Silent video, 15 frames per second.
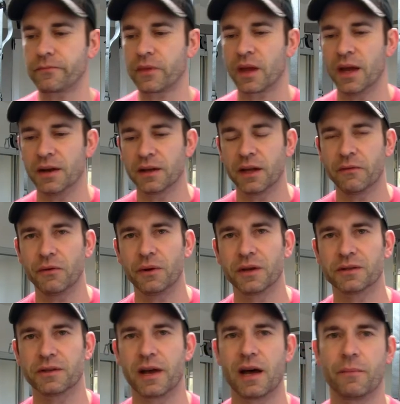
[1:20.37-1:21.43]
And to give you an
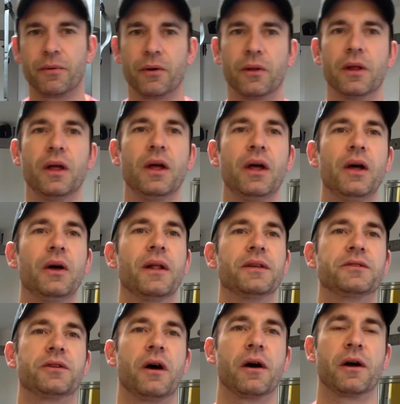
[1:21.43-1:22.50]
example,
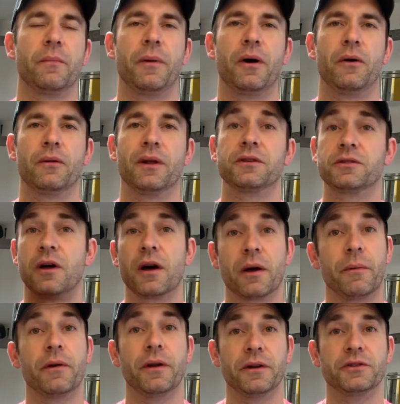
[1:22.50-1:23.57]
let's talk
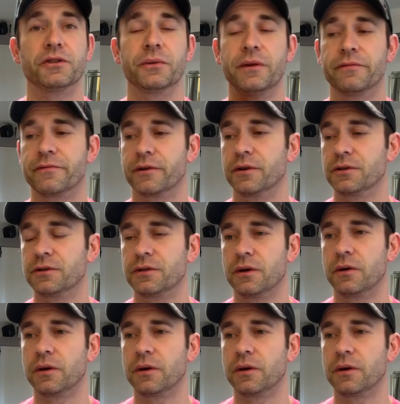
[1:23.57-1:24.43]
about injury first.